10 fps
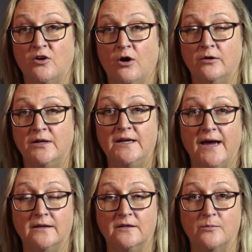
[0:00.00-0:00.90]
ago he
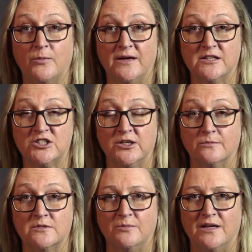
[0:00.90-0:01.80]
gained an
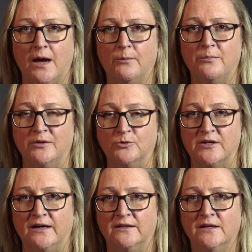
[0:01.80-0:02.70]
apprenticeship to become a
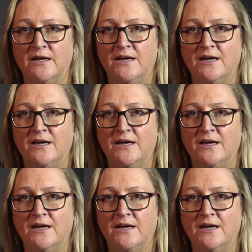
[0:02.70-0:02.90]
builder.